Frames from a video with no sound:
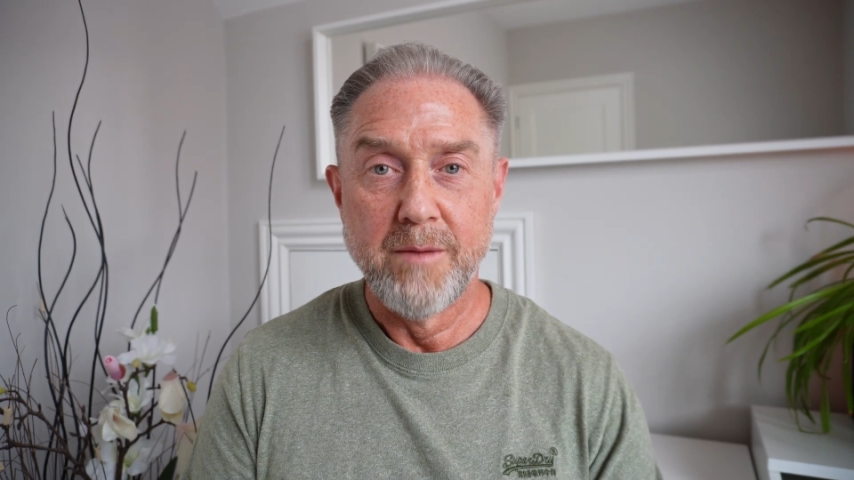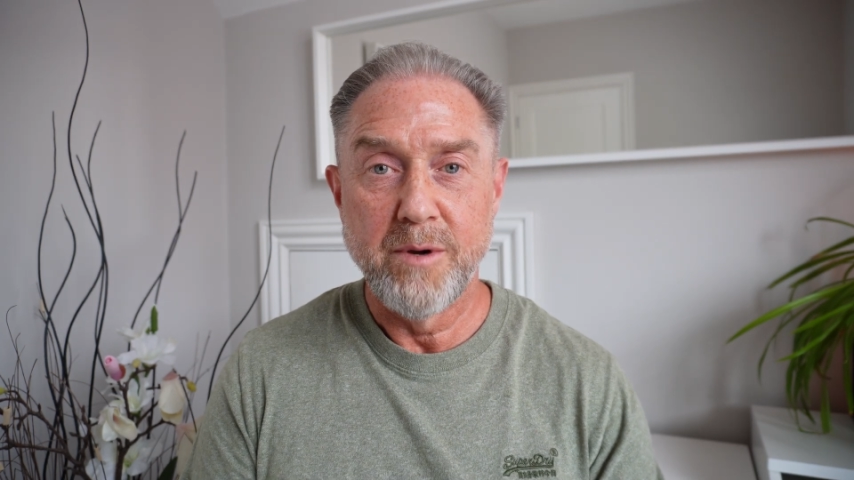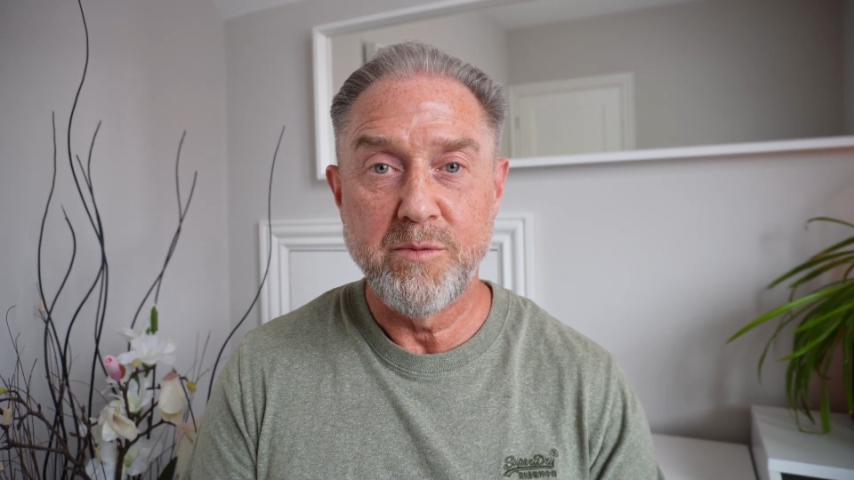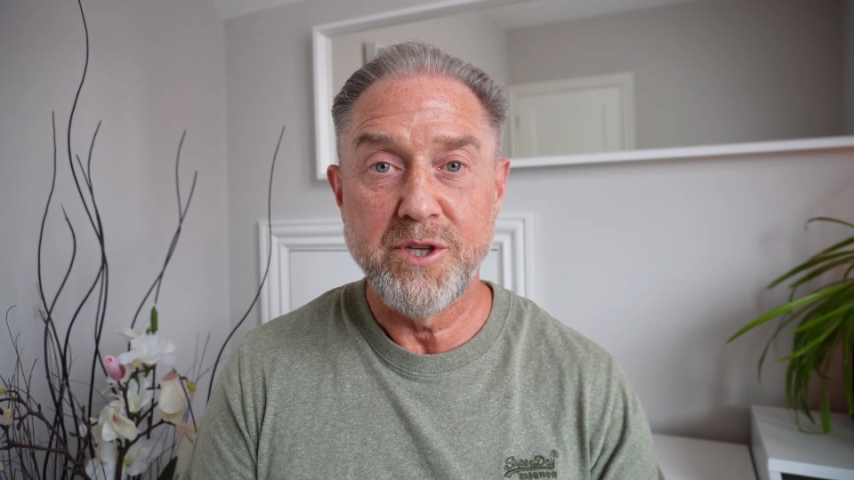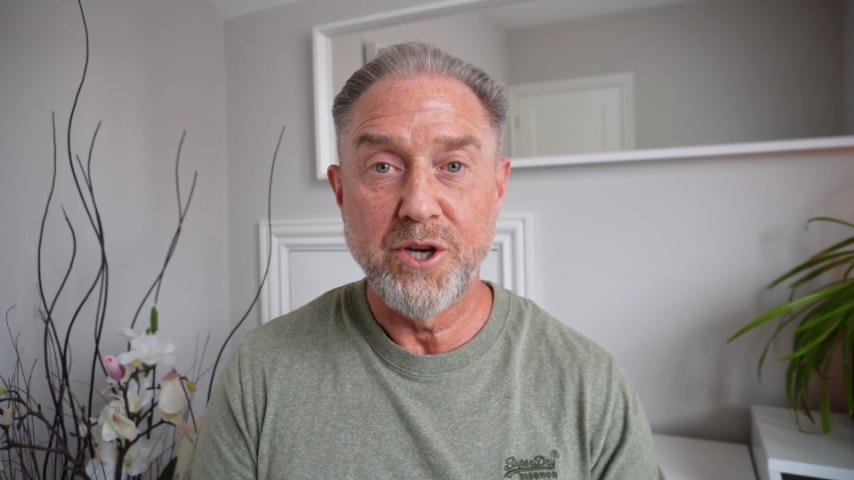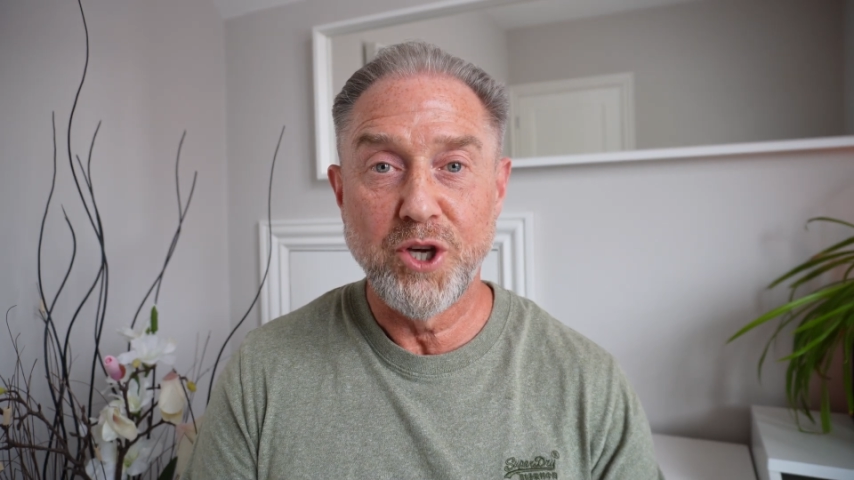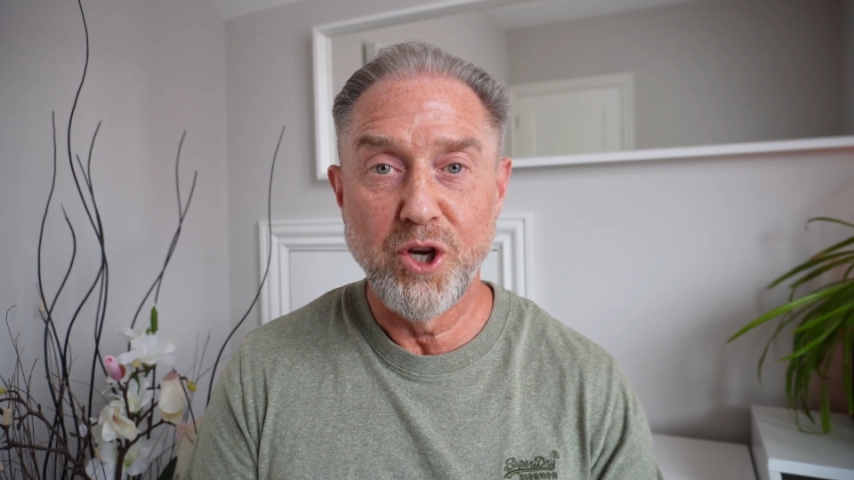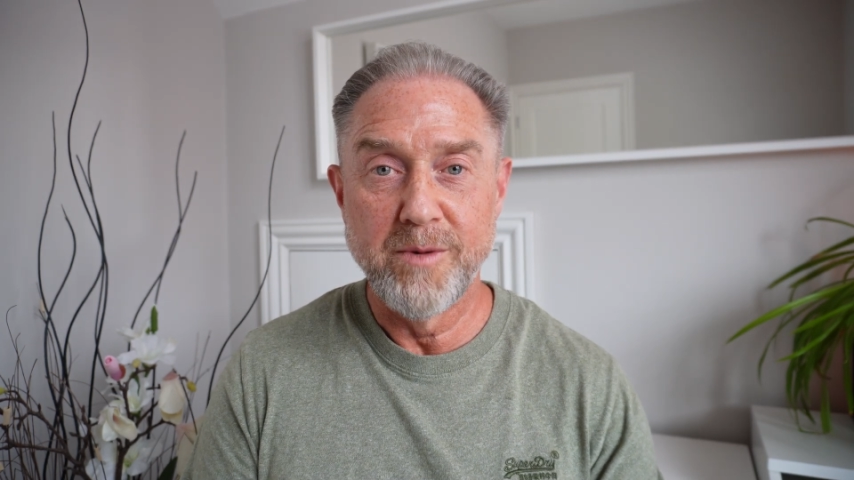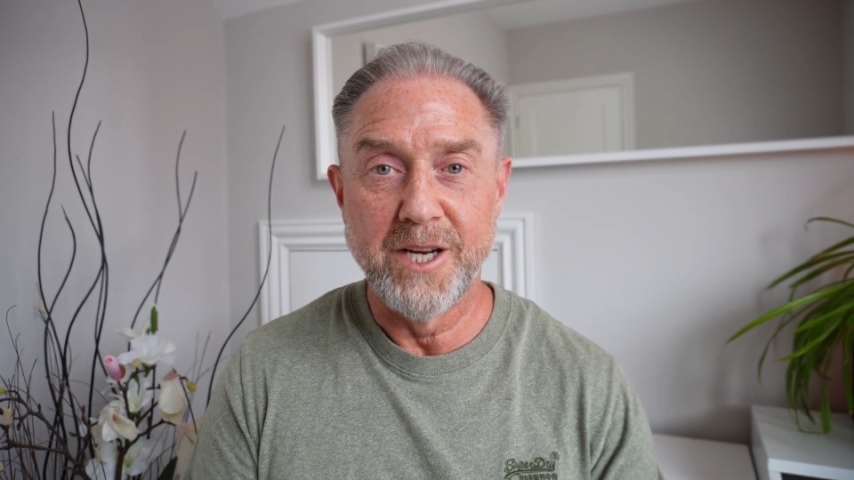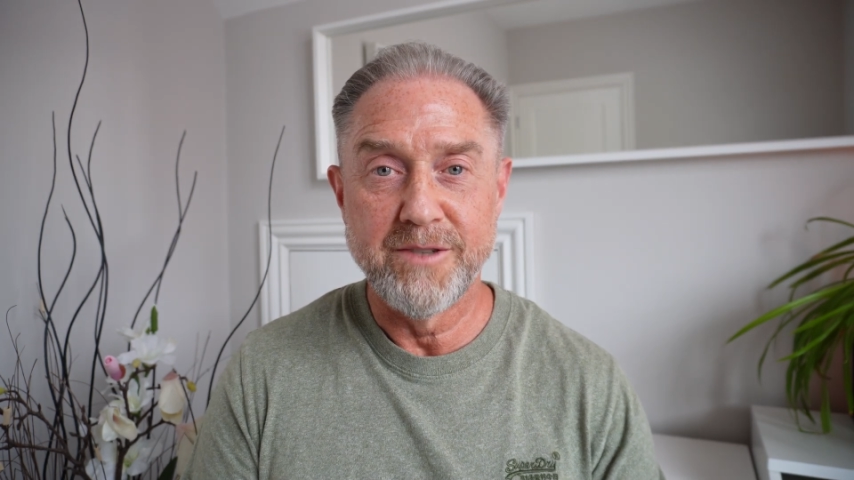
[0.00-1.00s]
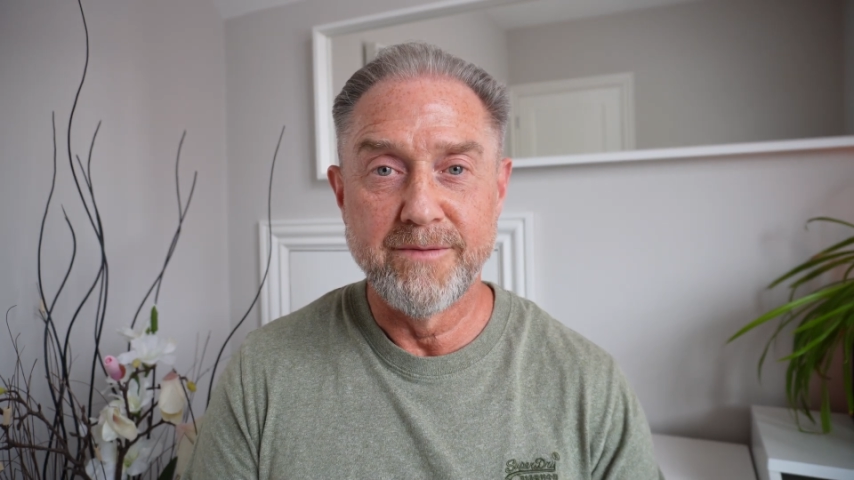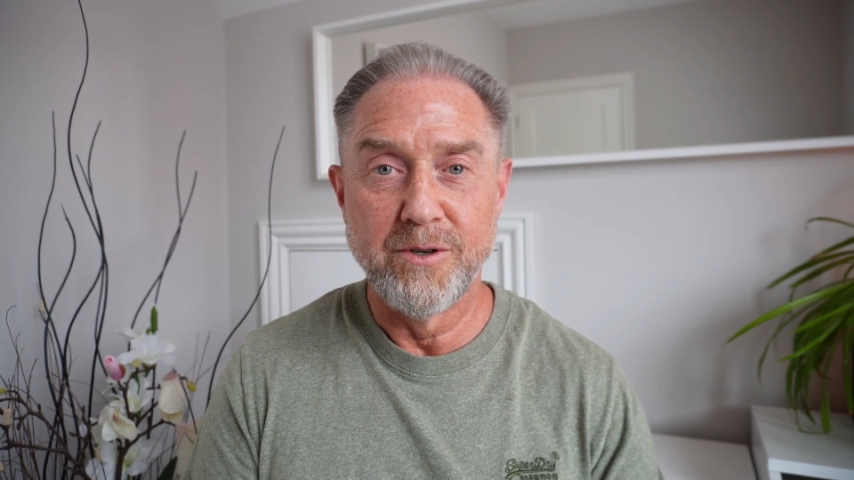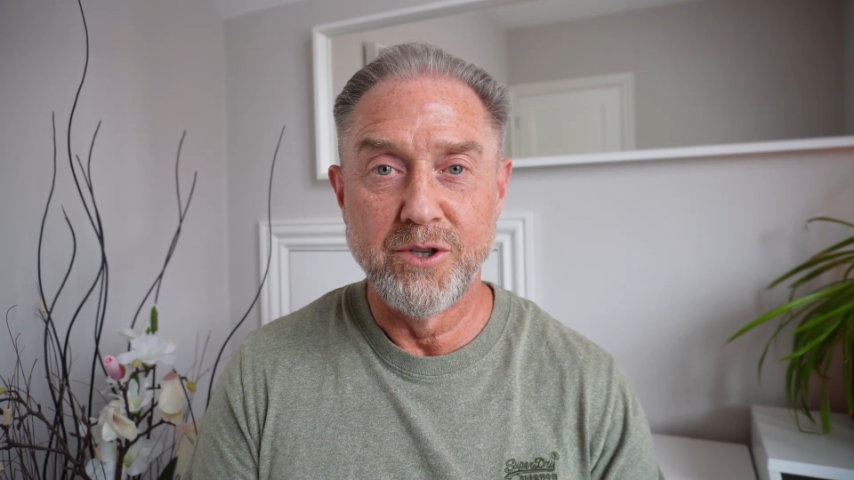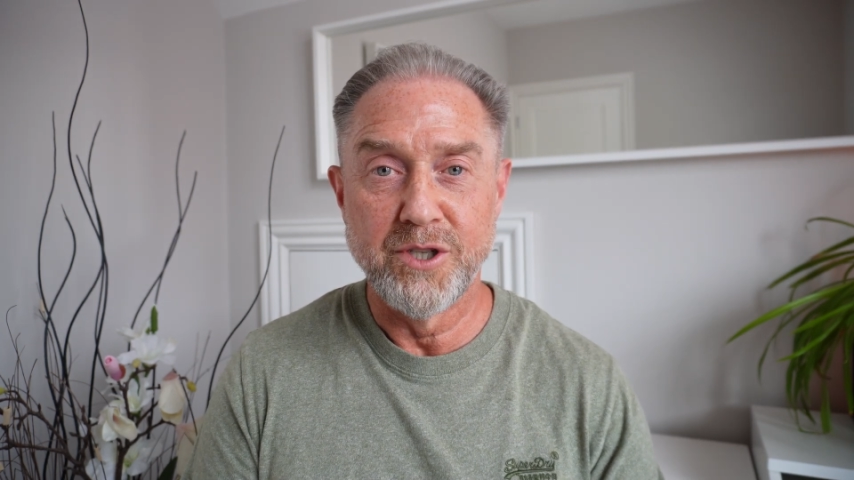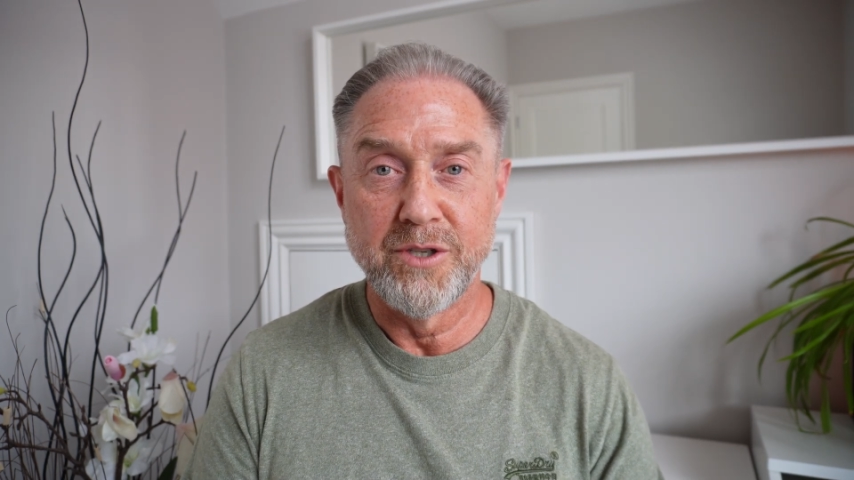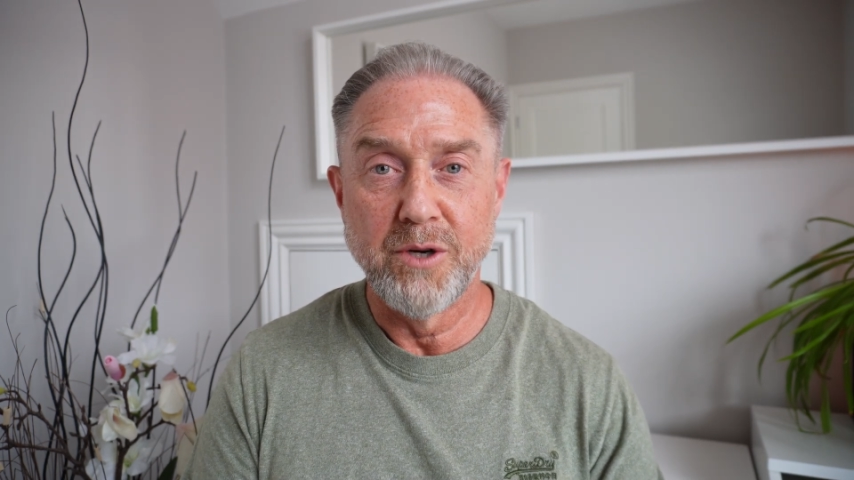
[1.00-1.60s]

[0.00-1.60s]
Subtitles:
but with the accumulation version,